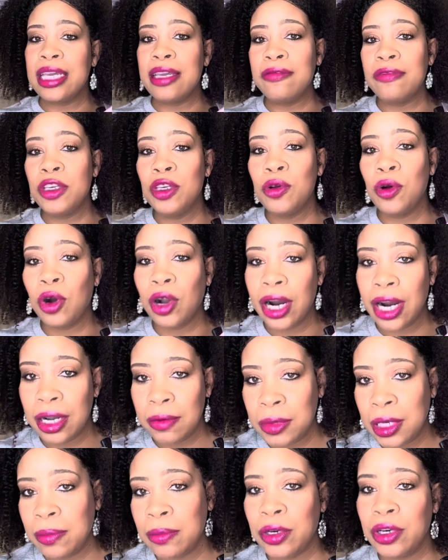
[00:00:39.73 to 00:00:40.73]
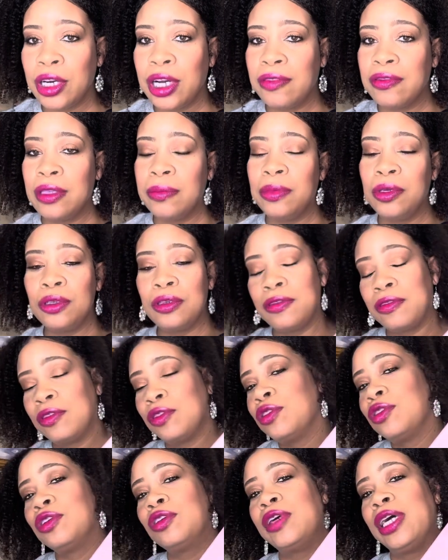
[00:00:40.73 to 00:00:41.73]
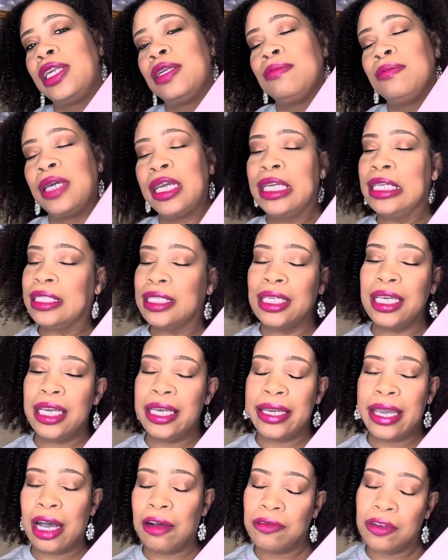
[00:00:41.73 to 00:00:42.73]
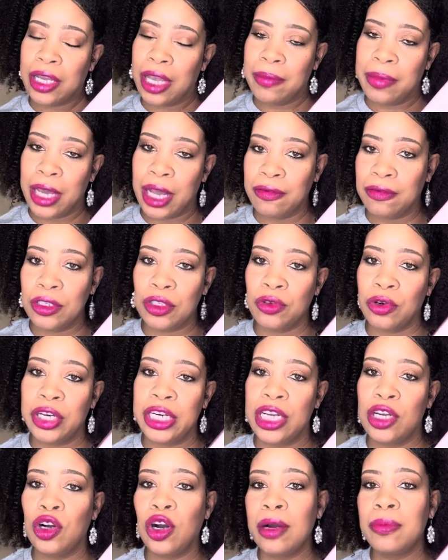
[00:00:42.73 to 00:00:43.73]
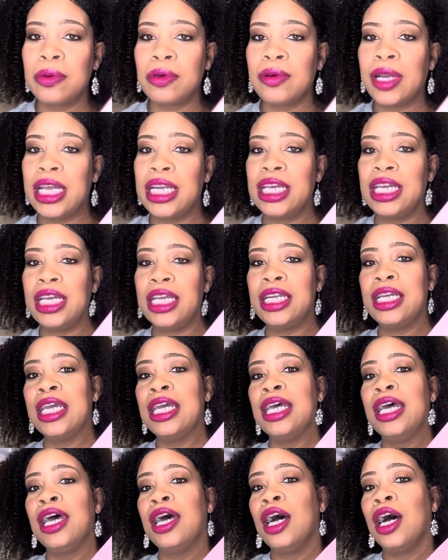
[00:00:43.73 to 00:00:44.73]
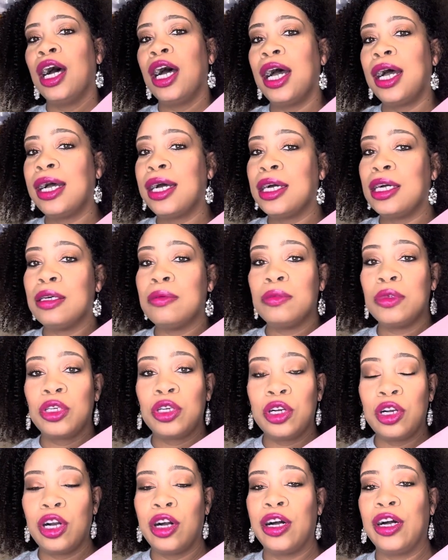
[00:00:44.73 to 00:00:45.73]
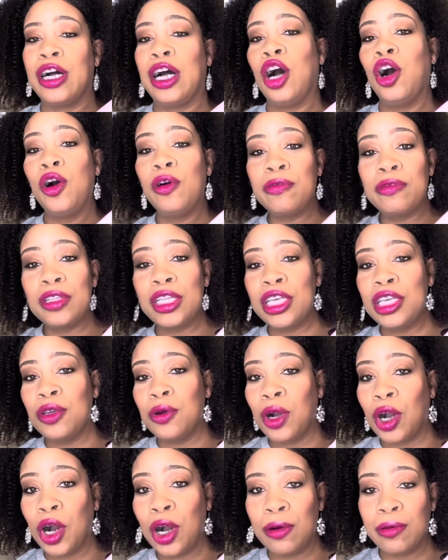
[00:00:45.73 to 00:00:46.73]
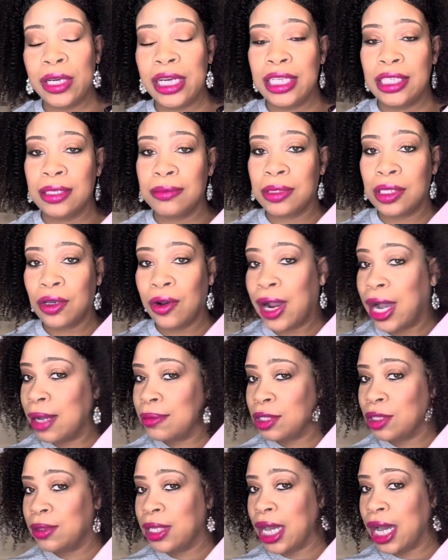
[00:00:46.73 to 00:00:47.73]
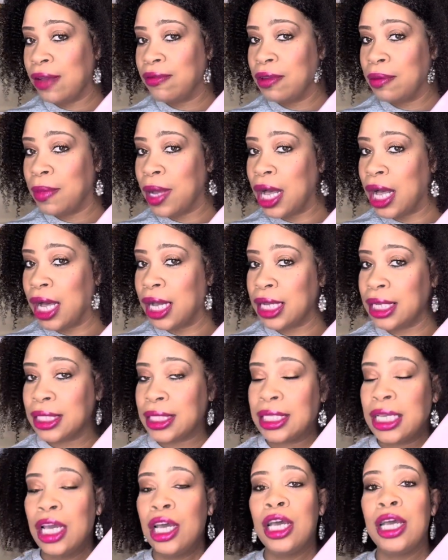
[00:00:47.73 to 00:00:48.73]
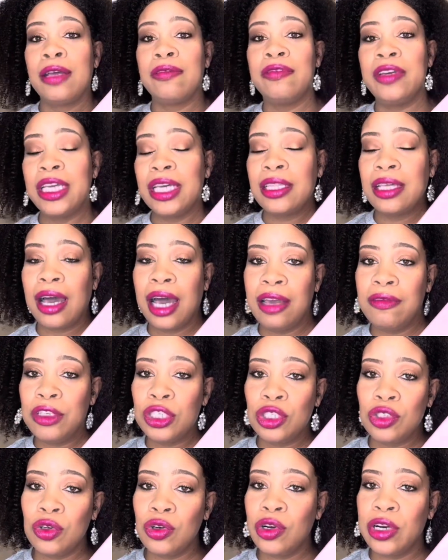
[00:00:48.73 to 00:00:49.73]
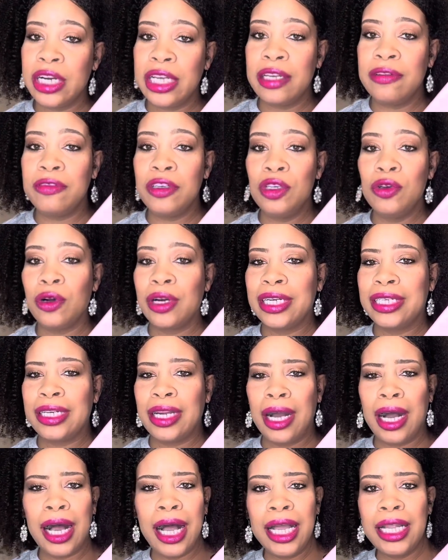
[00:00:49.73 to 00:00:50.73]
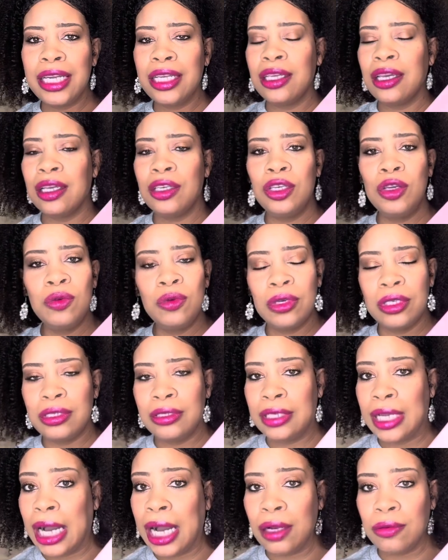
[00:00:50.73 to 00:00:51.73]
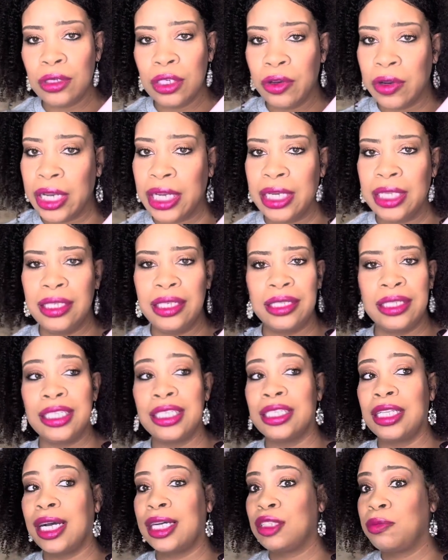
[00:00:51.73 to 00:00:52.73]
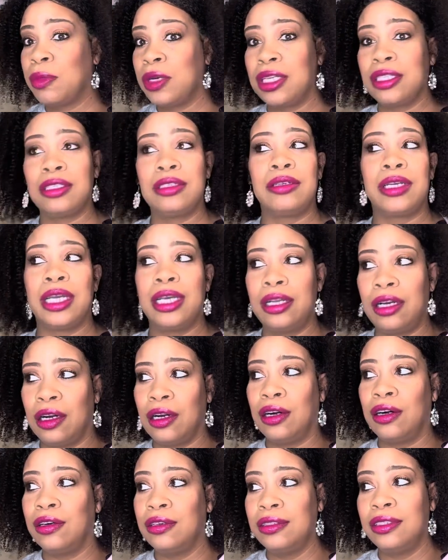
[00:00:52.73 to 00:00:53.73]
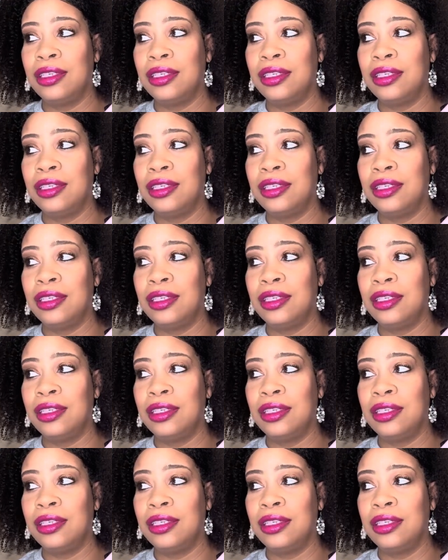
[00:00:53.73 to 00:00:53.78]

if you are a member of the beautiful and amazing Alpha Kappa Alpha Sorority Incorporated, um, girl, hopefully you are already subscribed to the Ivy Box via the Ivy Store. If you are not, you will not regret it. This is not sponsored at all.